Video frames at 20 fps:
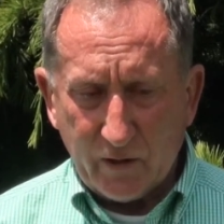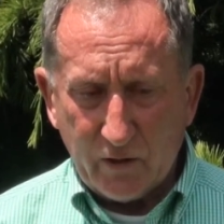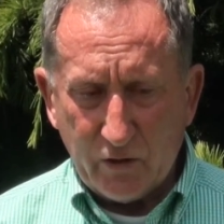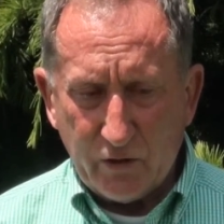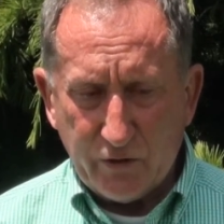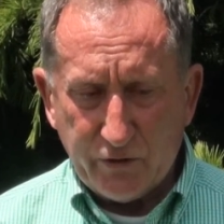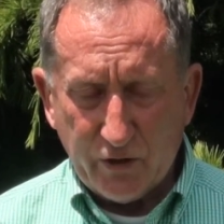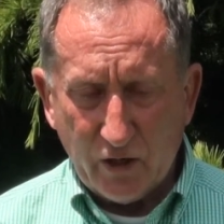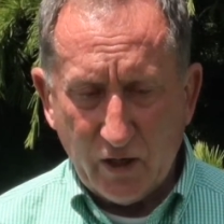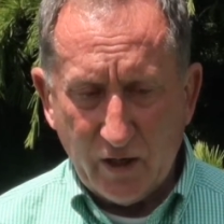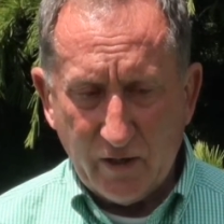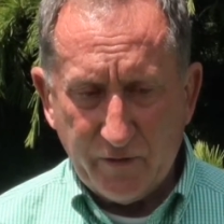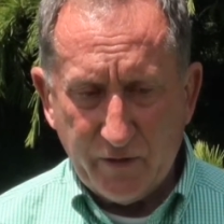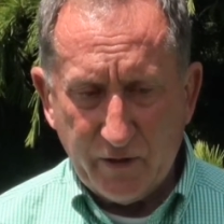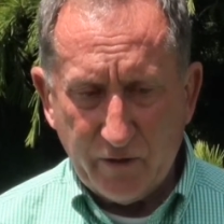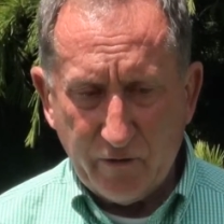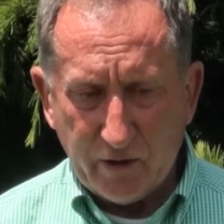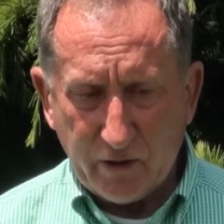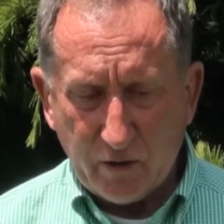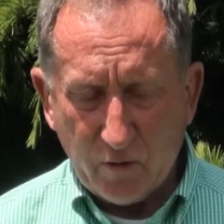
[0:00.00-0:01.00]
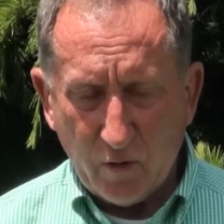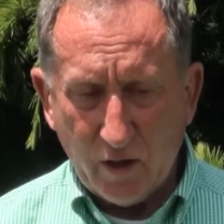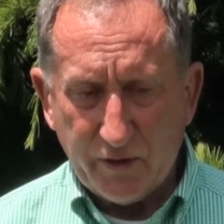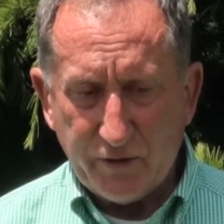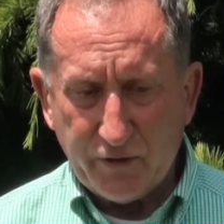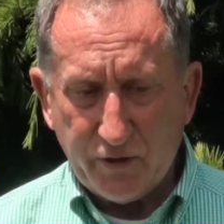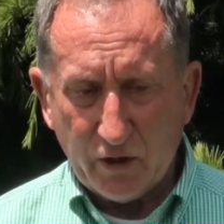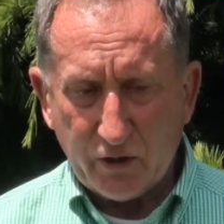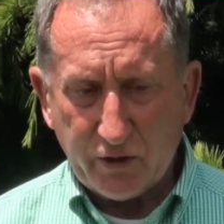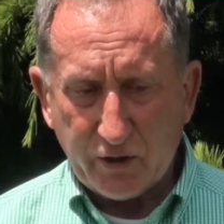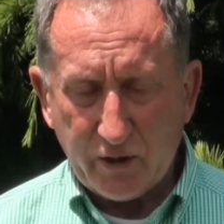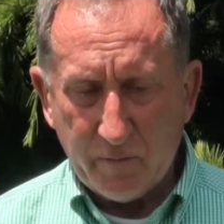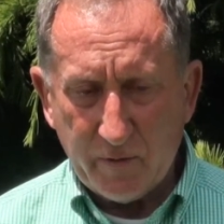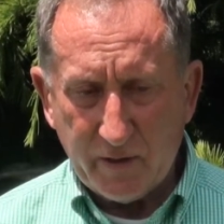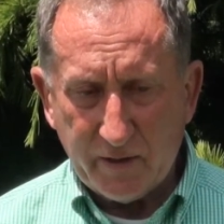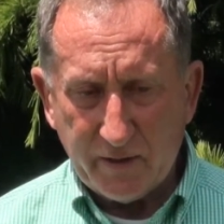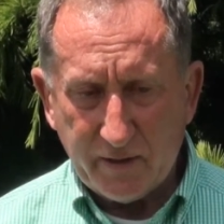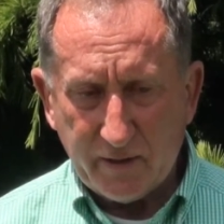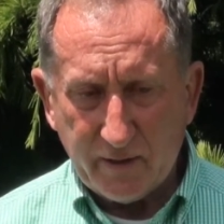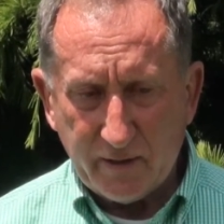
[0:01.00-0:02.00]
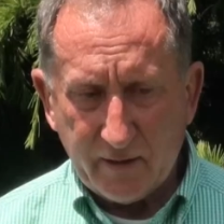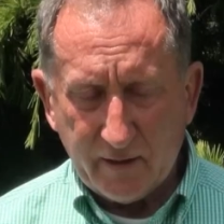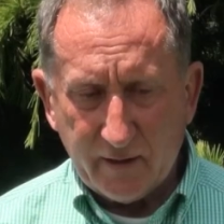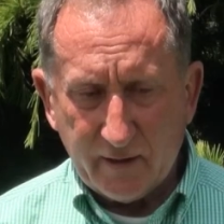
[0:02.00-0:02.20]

who signed the required document